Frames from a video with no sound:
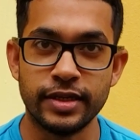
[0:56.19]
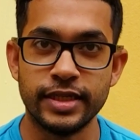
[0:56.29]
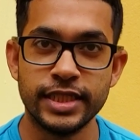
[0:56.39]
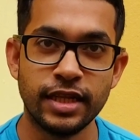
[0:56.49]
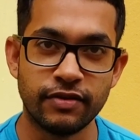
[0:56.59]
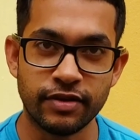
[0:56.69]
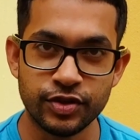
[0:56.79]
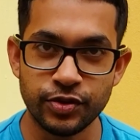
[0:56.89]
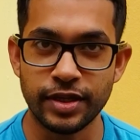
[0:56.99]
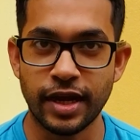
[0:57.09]
This is Dylan from the
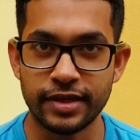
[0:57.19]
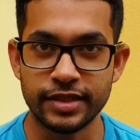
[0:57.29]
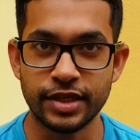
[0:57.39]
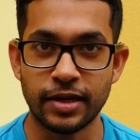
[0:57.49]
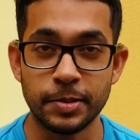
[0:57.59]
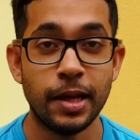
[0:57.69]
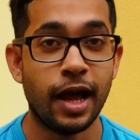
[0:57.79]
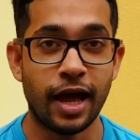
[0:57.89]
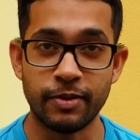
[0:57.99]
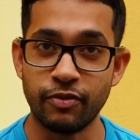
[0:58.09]
Trinidad Garden channel
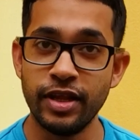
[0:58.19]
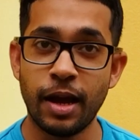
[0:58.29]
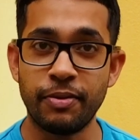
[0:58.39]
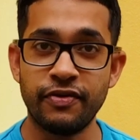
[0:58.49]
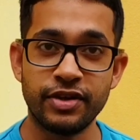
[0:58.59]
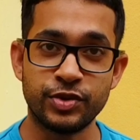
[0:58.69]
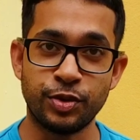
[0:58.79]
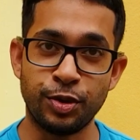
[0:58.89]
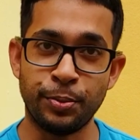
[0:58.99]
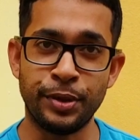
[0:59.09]
and I'm really happy for this
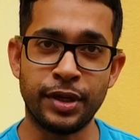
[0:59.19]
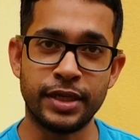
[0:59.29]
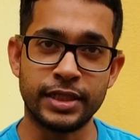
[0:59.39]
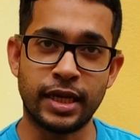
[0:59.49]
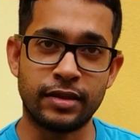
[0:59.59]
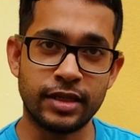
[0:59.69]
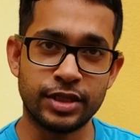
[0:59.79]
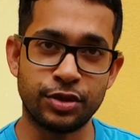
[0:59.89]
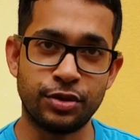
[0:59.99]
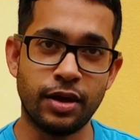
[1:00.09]
video because I think it's
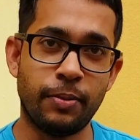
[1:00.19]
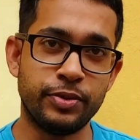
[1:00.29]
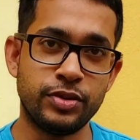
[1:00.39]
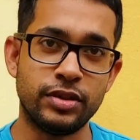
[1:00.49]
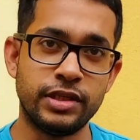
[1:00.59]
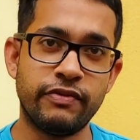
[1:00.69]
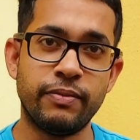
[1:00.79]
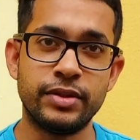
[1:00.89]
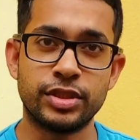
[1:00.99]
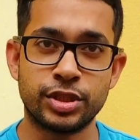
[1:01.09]
a good opportunity for
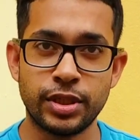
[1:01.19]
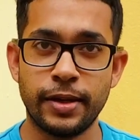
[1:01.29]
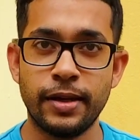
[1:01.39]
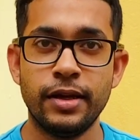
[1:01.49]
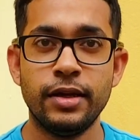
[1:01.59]
me to share